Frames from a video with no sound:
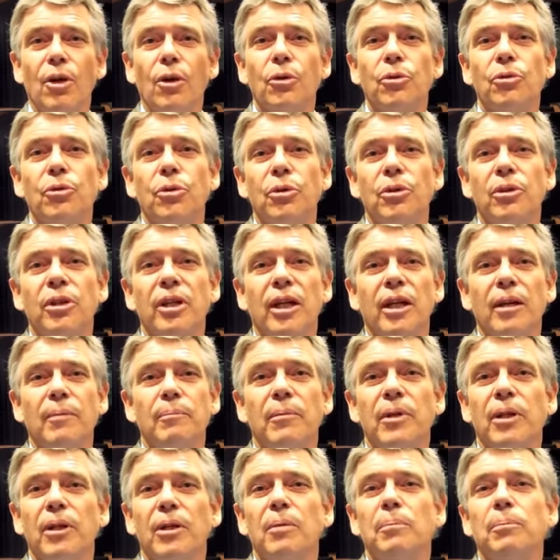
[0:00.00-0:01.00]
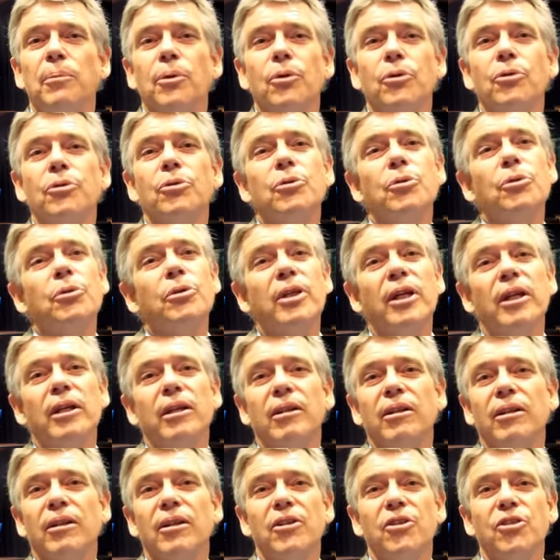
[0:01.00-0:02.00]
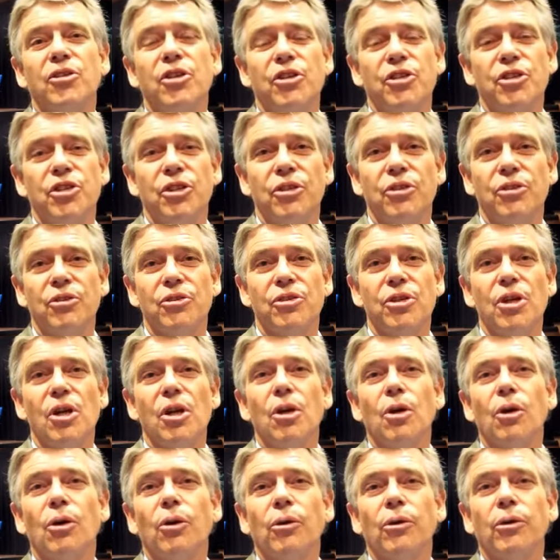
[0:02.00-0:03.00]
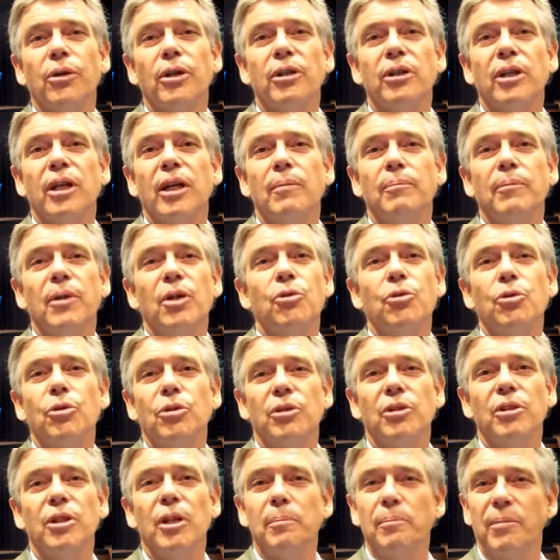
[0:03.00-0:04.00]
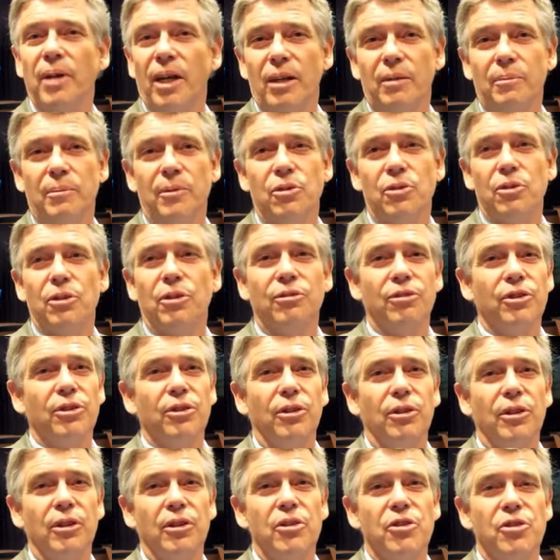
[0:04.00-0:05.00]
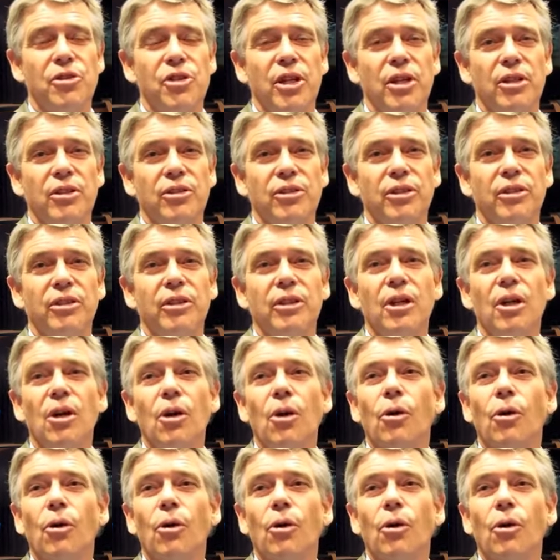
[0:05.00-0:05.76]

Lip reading: So it can be the persons who take the decisions, or it can be certain departments of an organization,